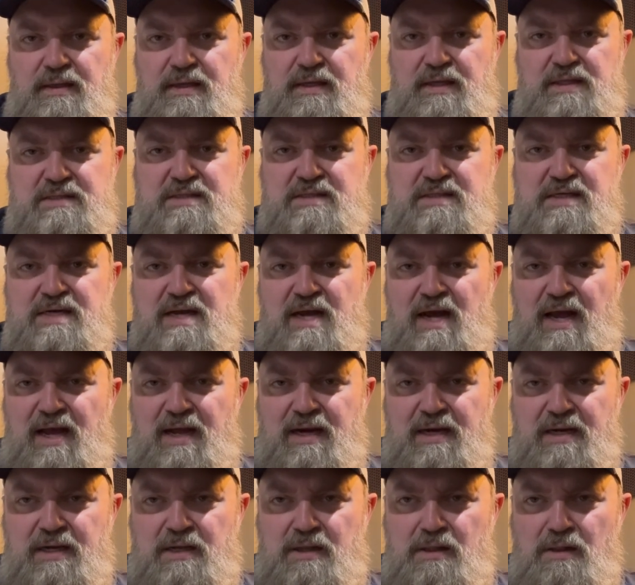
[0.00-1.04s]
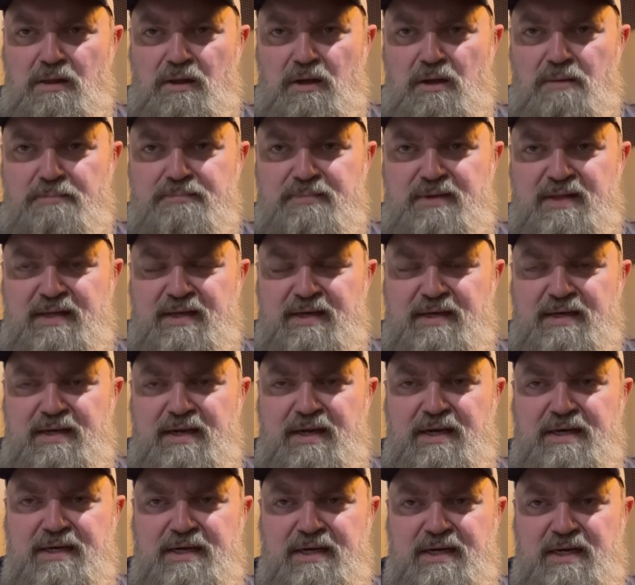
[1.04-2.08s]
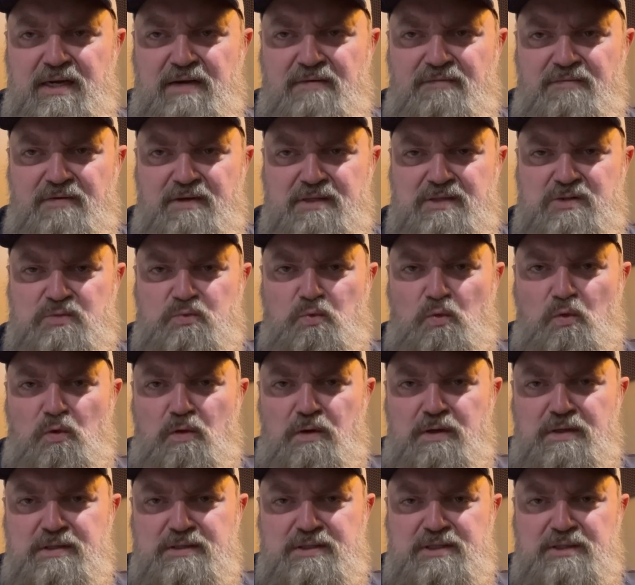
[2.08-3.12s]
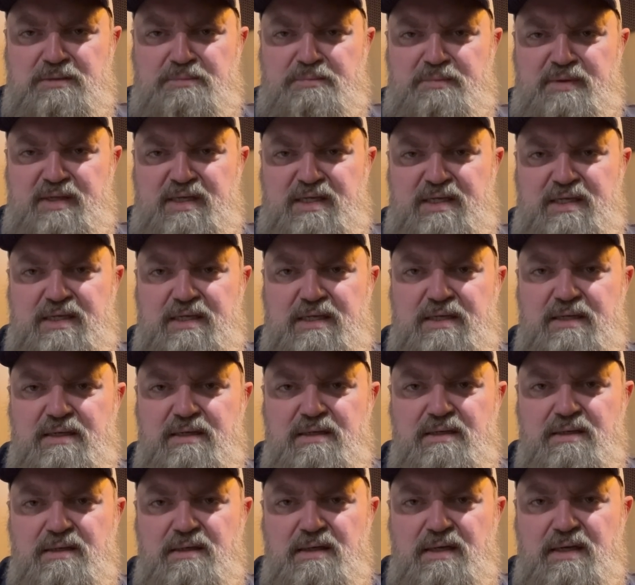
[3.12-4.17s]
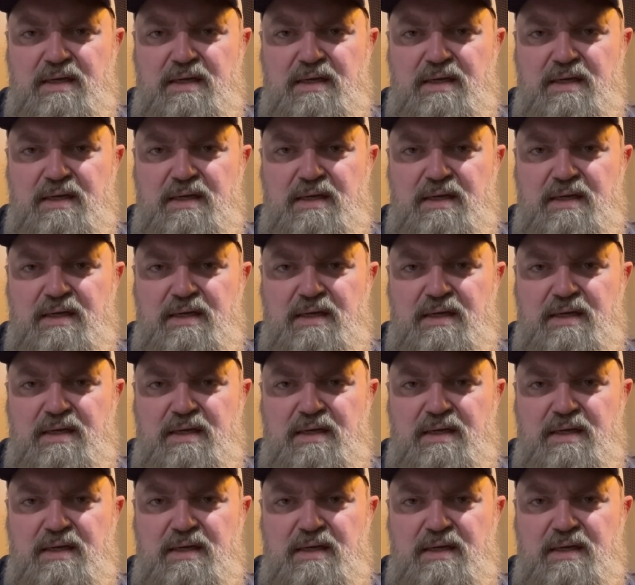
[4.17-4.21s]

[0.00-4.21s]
it's not a club that any of us want to be in,